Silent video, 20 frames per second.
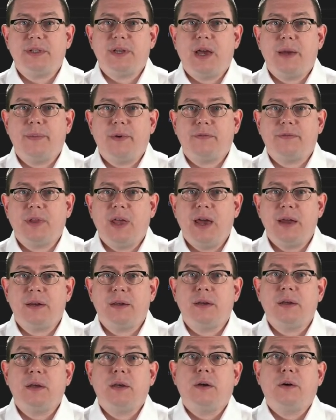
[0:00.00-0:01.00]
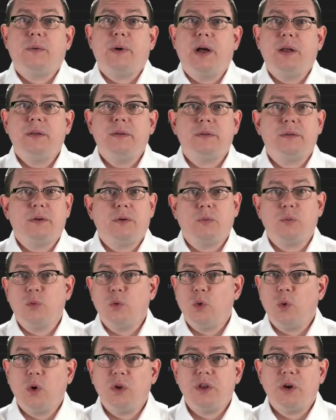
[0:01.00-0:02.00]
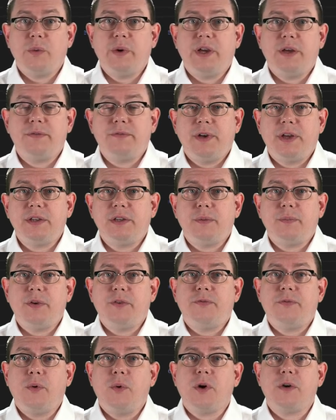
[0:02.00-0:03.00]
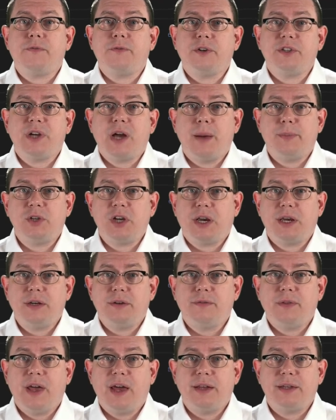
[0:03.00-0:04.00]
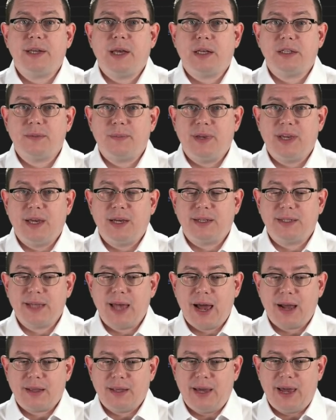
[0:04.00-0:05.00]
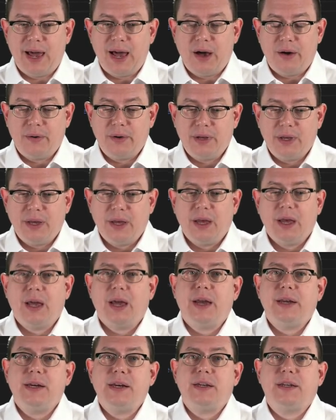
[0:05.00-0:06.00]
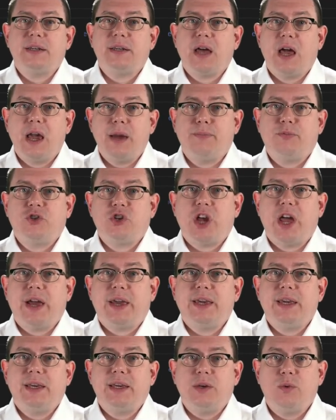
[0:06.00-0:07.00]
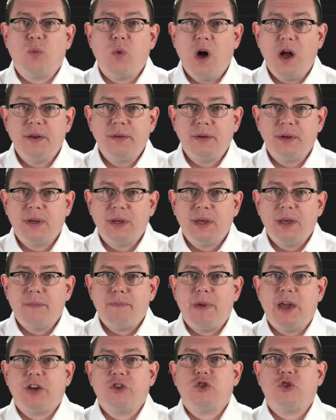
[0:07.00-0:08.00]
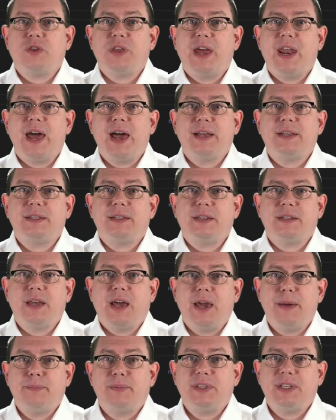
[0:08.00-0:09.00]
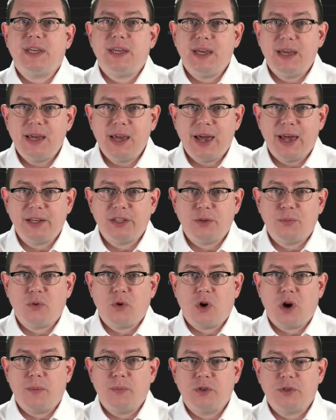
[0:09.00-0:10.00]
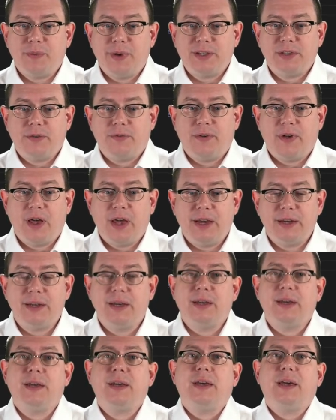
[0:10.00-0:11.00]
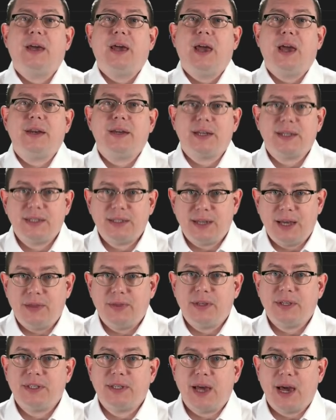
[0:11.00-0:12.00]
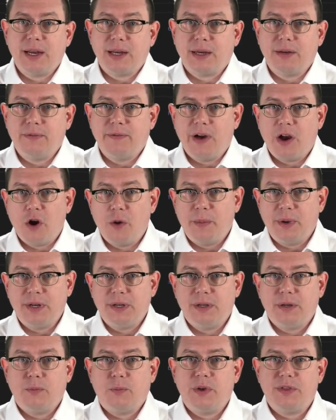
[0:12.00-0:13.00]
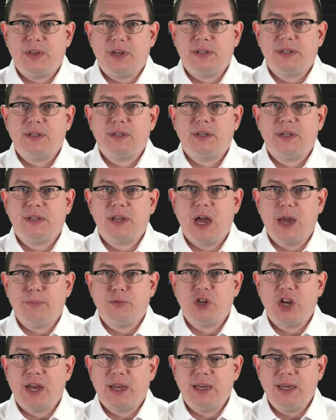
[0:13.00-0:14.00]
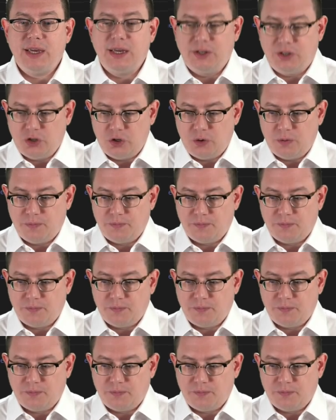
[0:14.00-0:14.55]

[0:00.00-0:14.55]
type of let? Well, the rule that we invented before for type checking of let tells me exactly how. I need to type check E1, make sure that has the type T as the programmer specified, and extend the static environment with it to type check E2.